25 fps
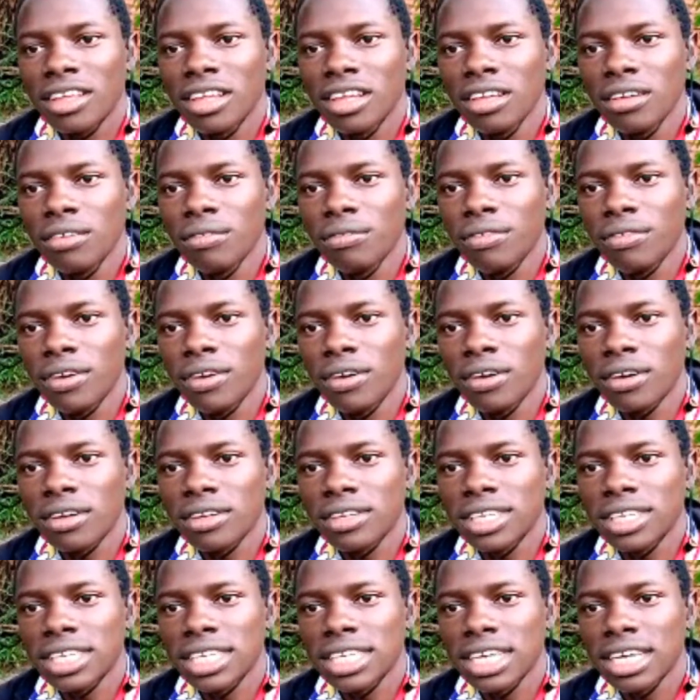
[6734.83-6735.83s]

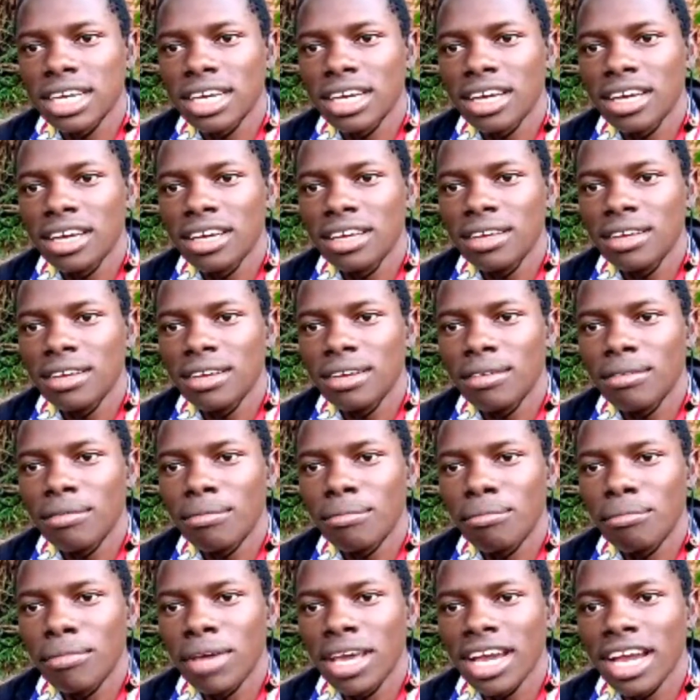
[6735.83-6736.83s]
P-Vlog say,
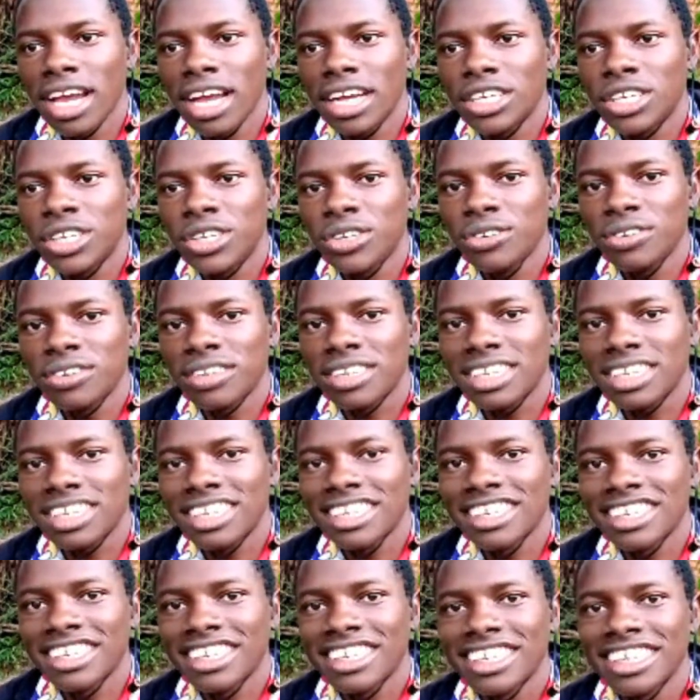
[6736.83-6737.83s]
mega shoot.
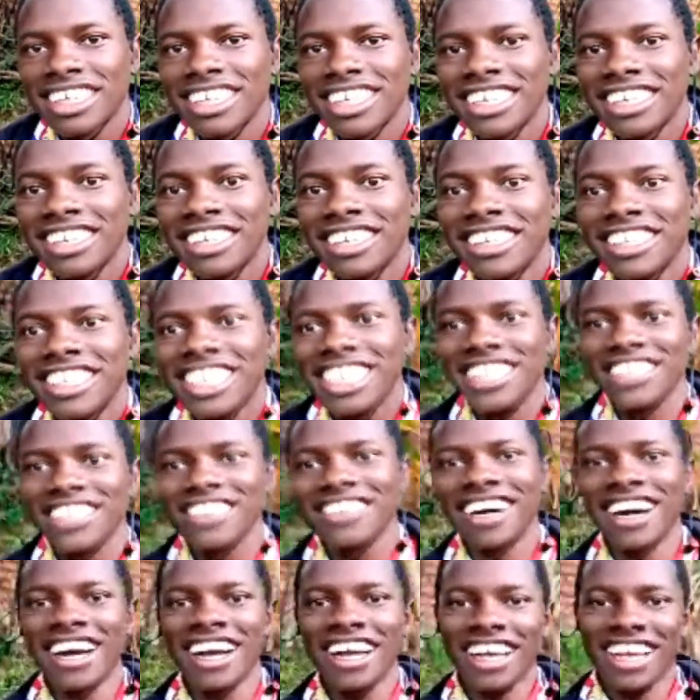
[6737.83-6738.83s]

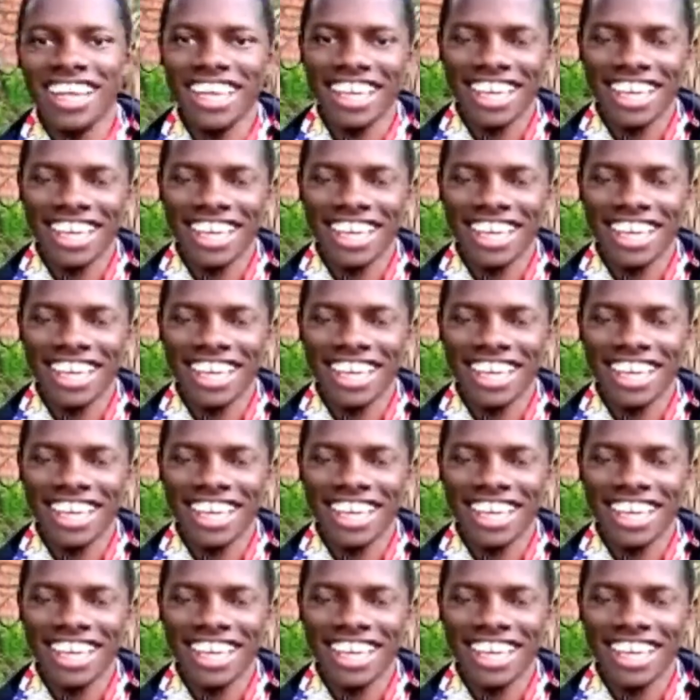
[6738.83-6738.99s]
Sure.